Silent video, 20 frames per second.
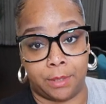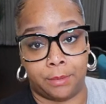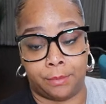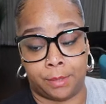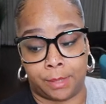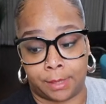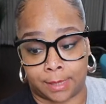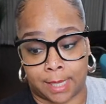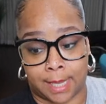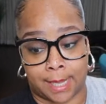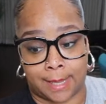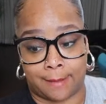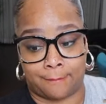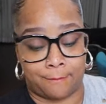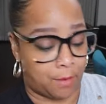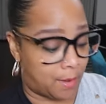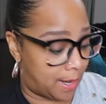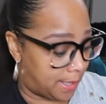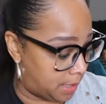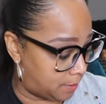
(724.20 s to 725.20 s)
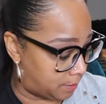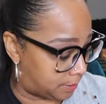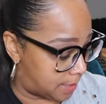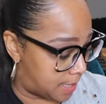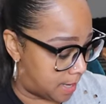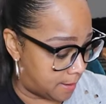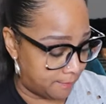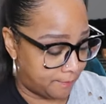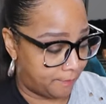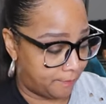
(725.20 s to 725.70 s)
use. I have no idea what's
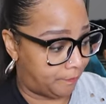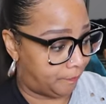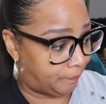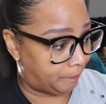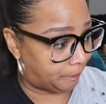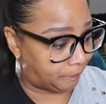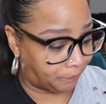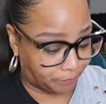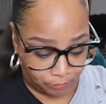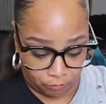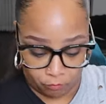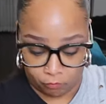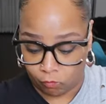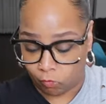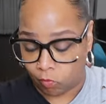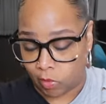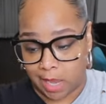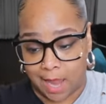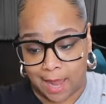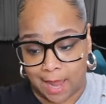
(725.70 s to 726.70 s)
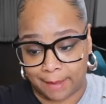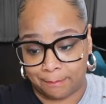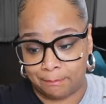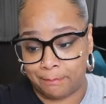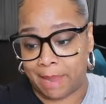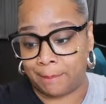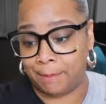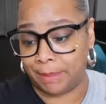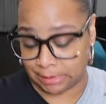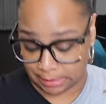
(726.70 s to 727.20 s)
in there. I,
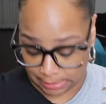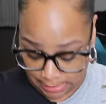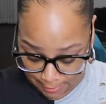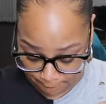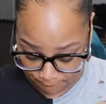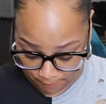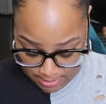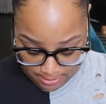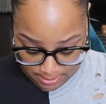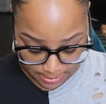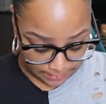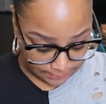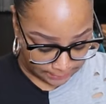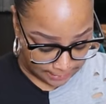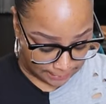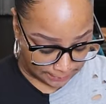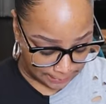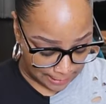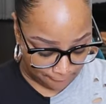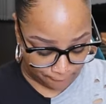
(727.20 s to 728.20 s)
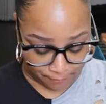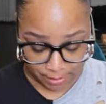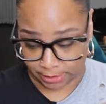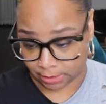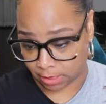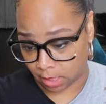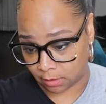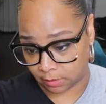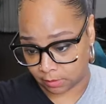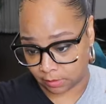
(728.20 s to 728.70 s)
maybe it's the saffron. They said
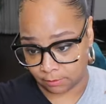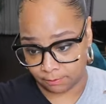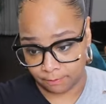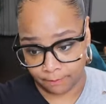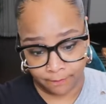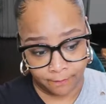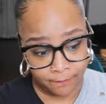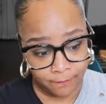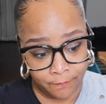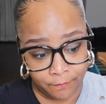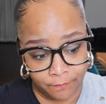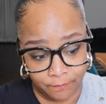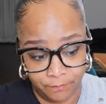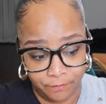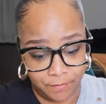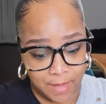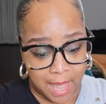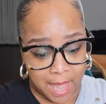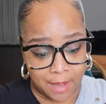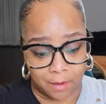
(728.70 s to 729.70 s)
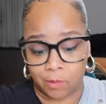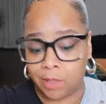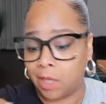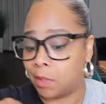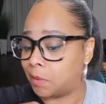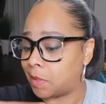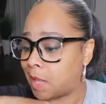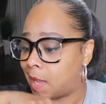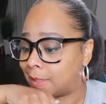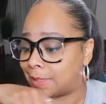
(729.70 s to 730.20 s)
saffron sauce. I don't
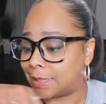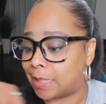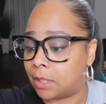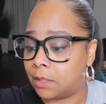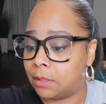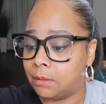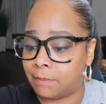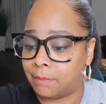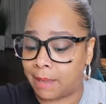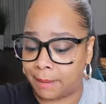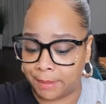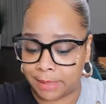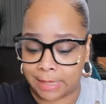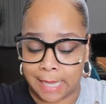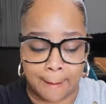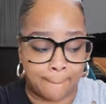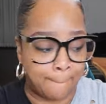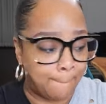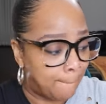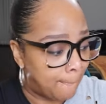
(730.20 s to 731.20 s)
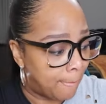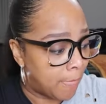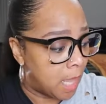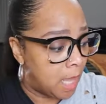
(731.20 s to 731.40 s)
cook with that, so maybe it's that.